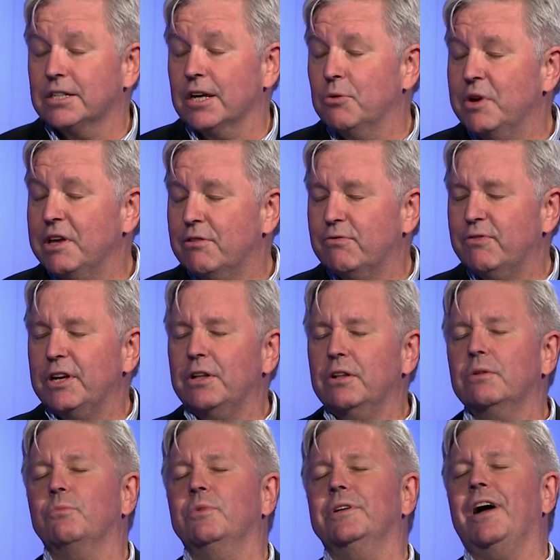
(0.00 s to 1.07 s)
So we
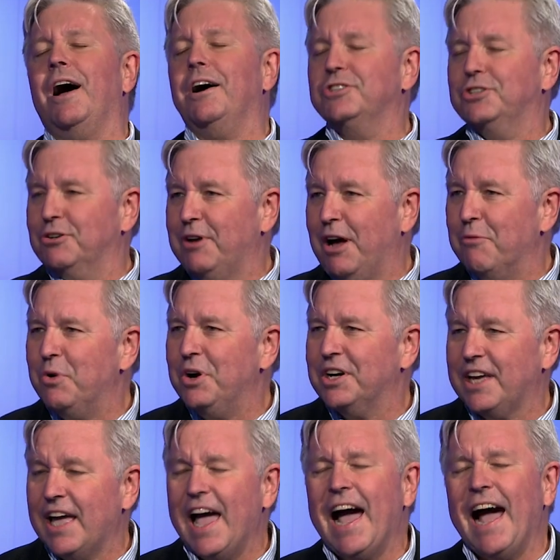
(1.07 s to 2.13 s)
feel with our
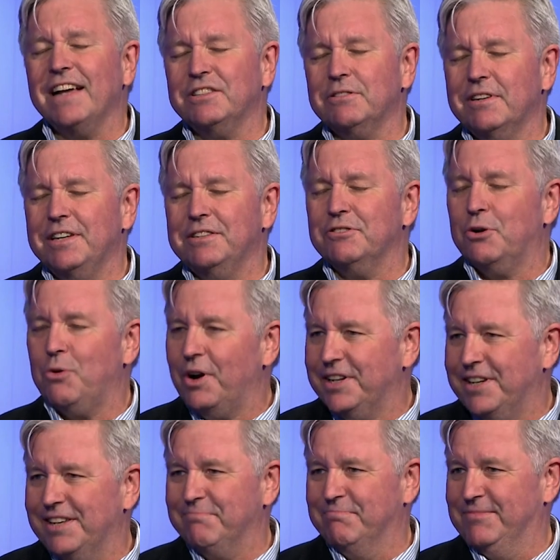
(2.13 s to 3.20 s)
work isn't
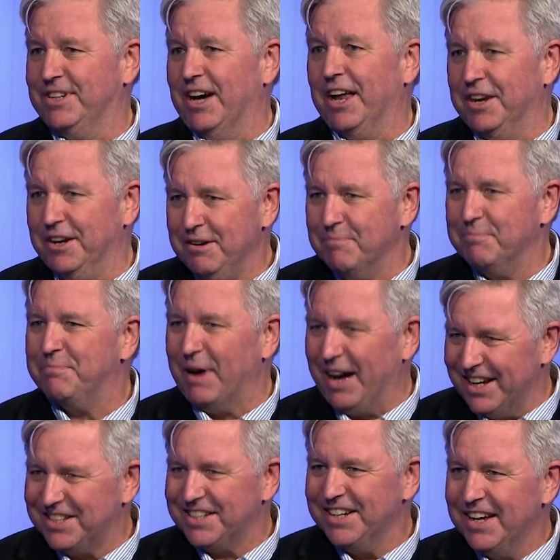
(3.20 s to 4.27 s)
quite done,
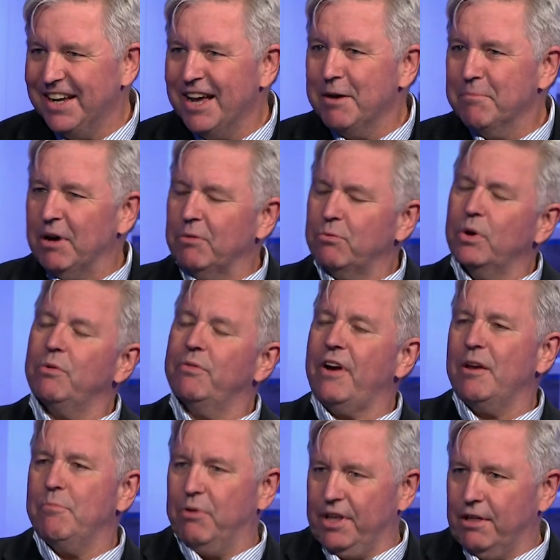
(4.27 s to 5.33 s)
but but we're
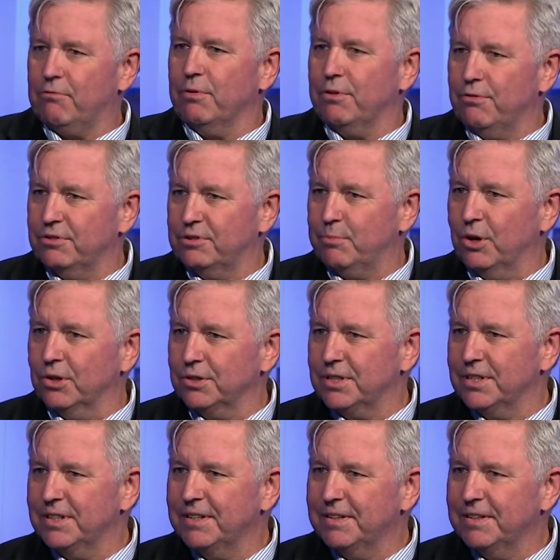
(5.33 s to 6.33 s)
very pleased with the response.